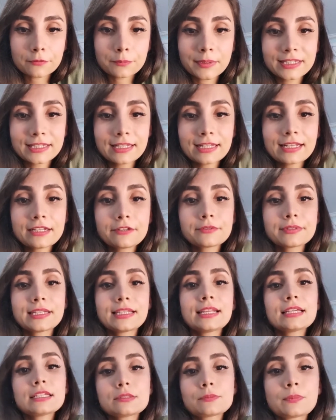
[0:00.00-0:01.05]
but then I
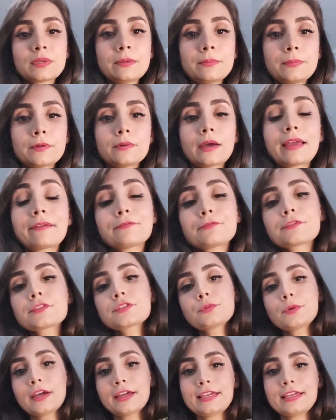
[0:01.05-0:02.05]
realized people first of all